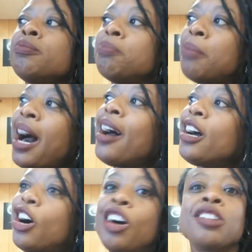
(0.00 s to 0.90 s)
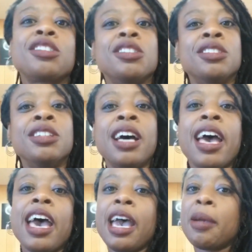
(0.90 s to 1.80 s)
my uncle
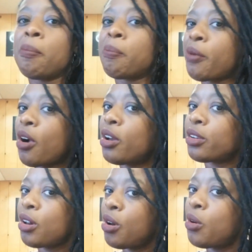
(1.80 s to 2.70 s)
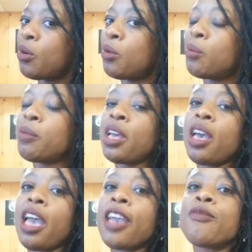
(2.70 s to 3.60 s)
had brought home
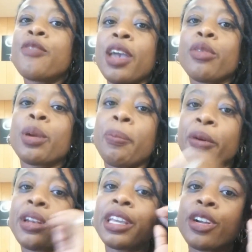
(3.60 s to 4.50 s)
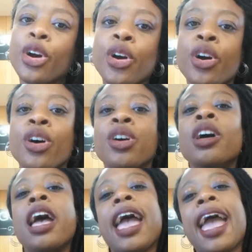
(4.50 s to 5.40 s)
a very pretty girl,
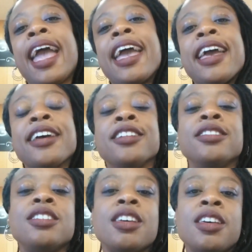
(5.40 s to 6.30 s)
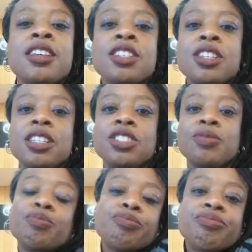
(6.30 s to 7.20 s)
and
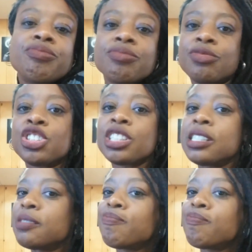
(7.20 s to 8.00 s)
she